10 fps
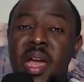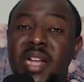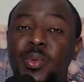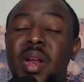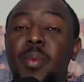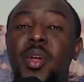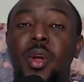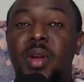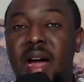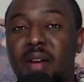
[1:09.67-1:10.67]
And so what are we
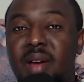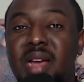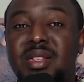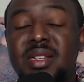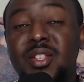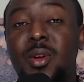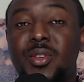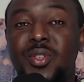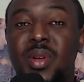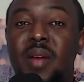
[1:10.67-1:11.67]
going to cover? Into this
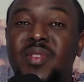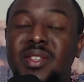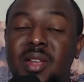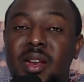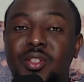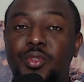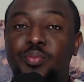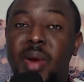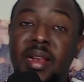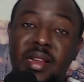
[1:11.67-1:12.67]
course, I've decided to
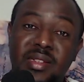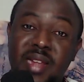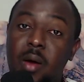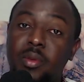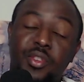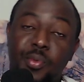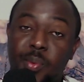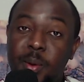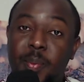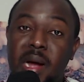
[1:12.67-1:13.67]
break this down into
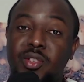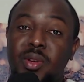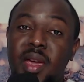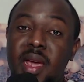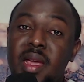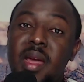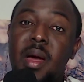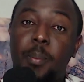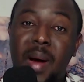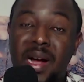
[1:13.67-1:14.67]
3 parts, okay?
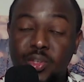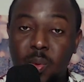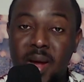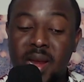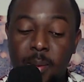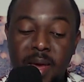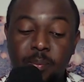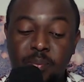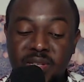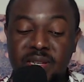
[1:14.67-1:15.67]
Part 1, a
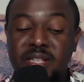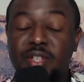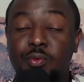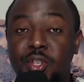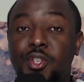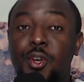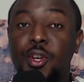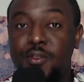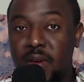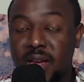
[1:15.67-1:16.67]
business
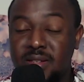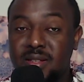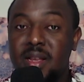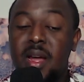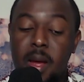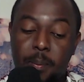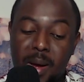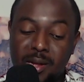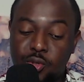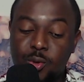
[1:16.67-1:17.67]
research phase.
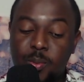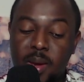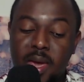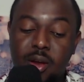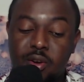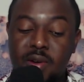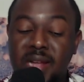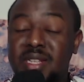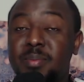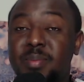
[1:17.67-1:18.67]
Part 2,
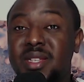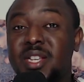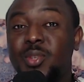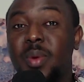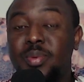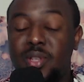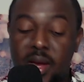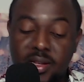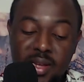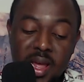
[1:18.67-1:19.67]
creating business
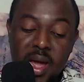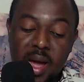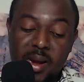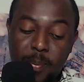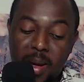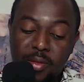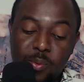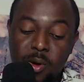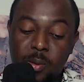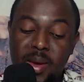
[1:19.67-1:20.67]
websites. And a part
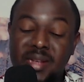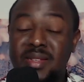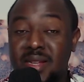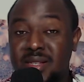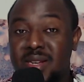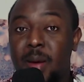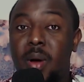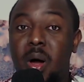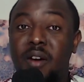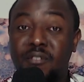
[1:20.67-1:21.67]
3, setting up
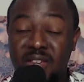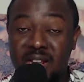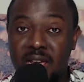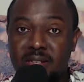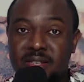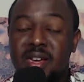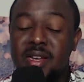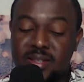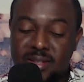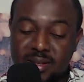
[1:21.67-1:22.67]
our affiliate
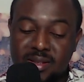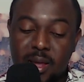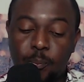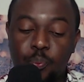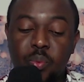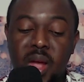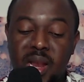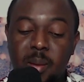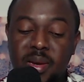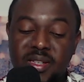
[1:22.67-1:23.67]
system.
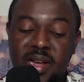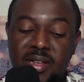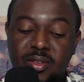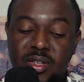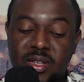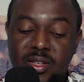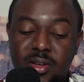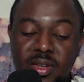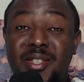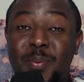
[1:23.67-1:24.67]
Let me discuss into
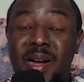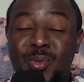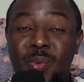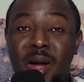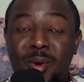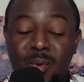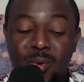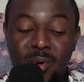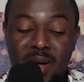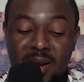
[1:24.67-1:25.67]
detail. Into part 1,
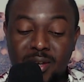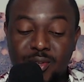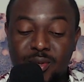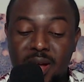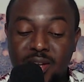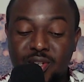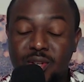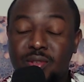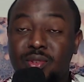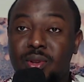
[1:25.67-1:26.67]
we'll look at an
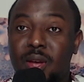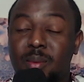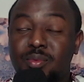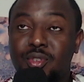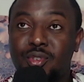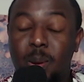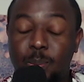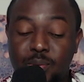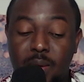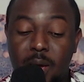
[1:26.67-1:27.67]
introduction to
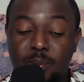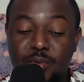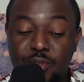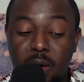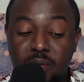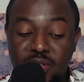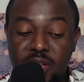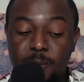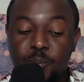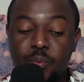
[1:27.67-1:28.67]
drop
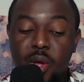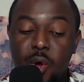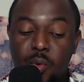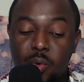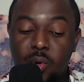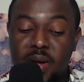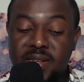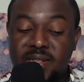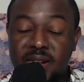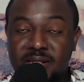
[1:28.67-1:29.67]
servicing. We'll look
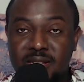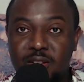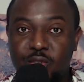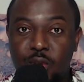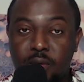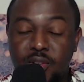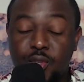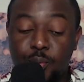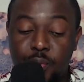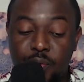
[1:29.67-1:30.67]
at selecting a
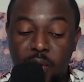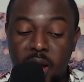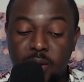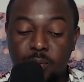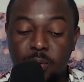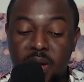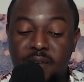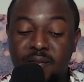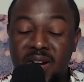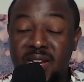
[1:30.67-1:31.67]
service to provide. We'll look
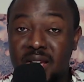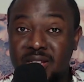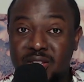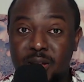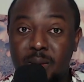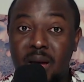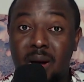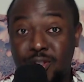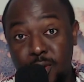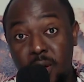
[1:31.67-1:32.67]
at validating
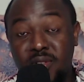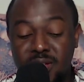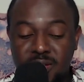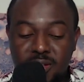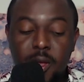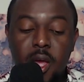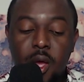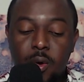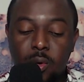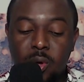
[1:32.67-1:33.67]
our services.
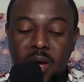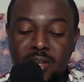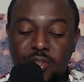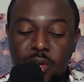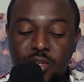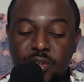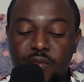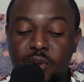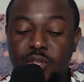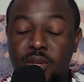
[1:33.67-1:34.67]
We'll look at searching
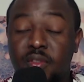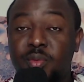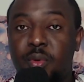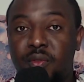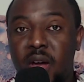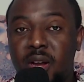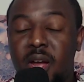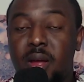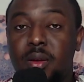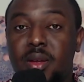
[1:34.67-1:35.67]
for a service
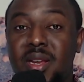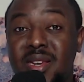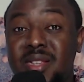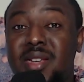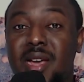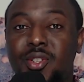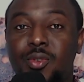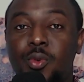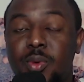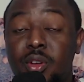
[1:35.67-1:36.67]
provider. In this case,
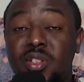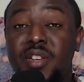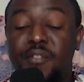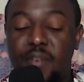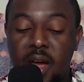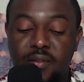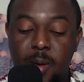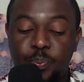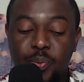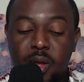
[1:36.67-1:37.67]
we'll be using
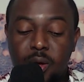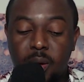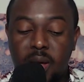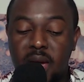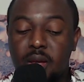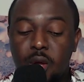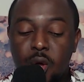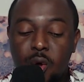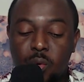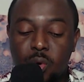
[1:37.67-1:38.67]
Fiverr. Okay.
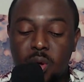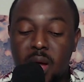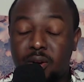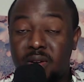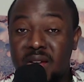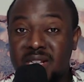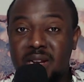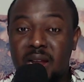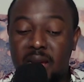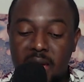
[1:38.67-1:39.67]
We'll look at creating
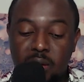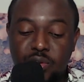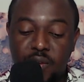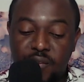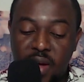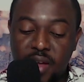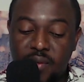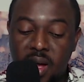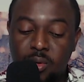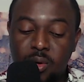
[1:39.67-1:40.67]
an account on
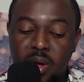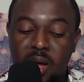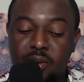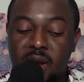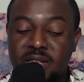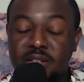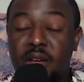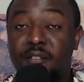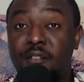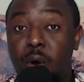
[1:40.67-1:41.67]
Fiverr. We'll look at creating
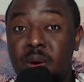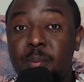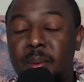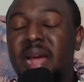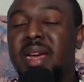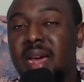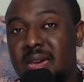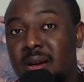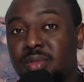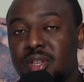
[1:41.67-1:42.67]
a foreign bank
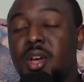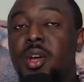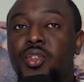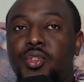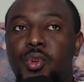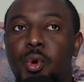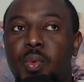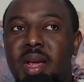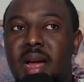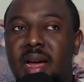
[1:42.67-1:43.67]
account so
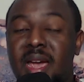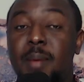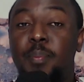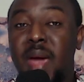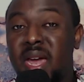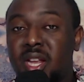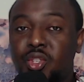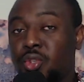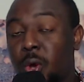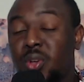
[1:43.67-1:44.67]
we can get paid
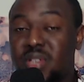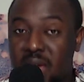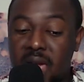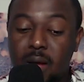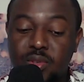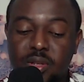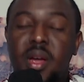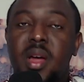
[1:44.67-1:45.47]
into those accounts.